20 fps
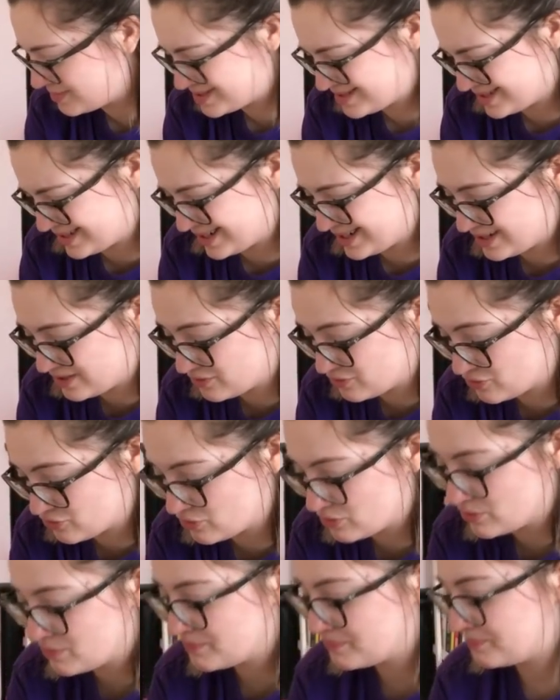miscellaneous
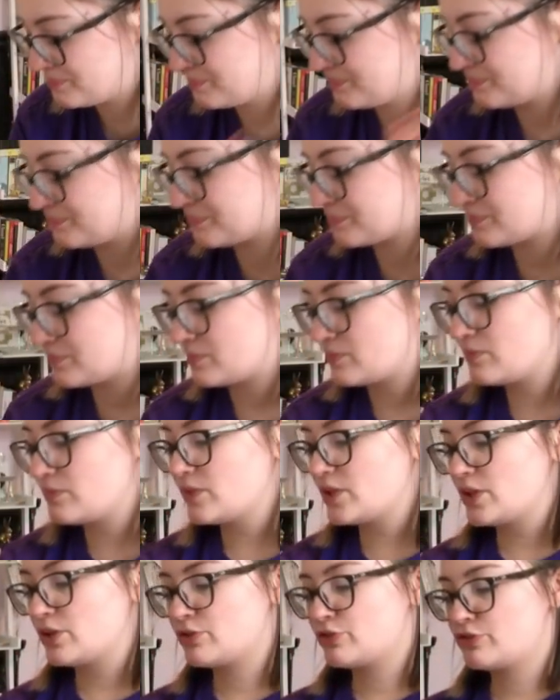drawer.
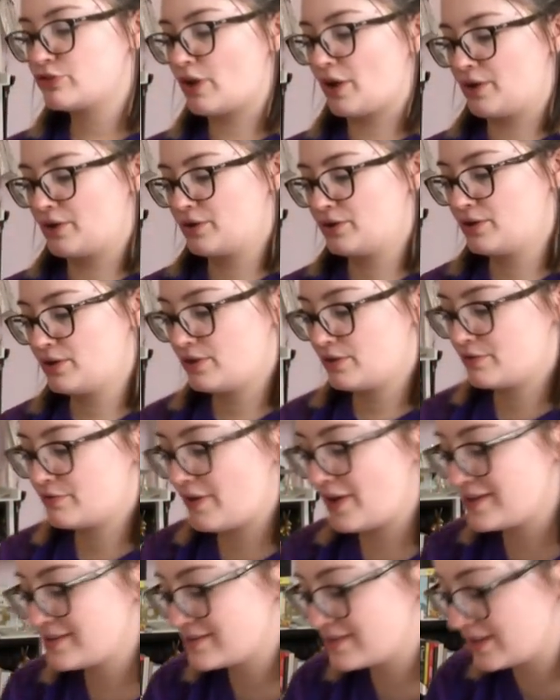So,
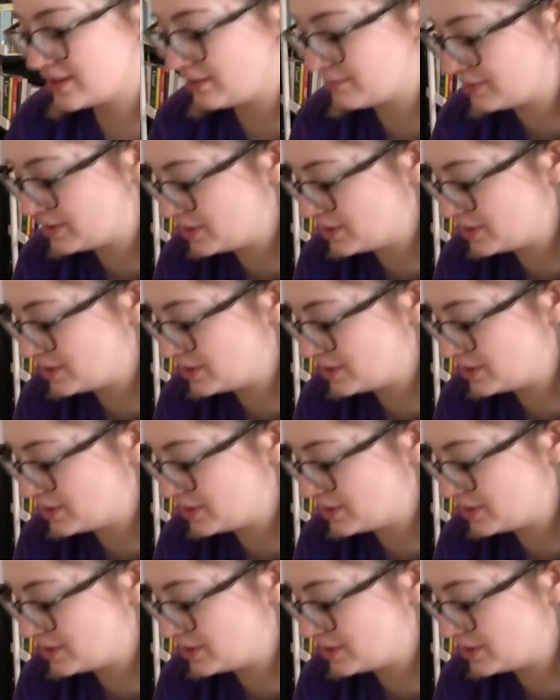first thing I'm